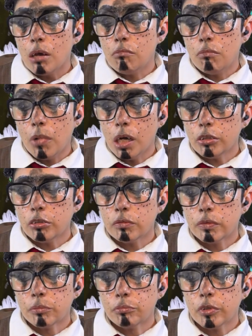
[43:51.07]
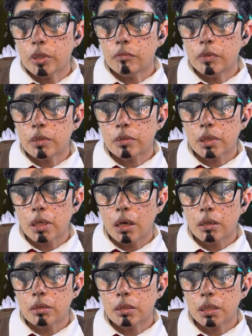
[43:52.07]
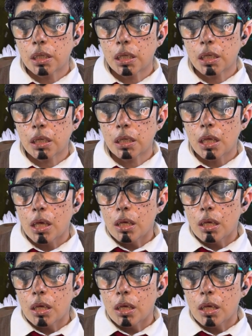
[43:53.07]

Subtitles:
much of it previously unseen,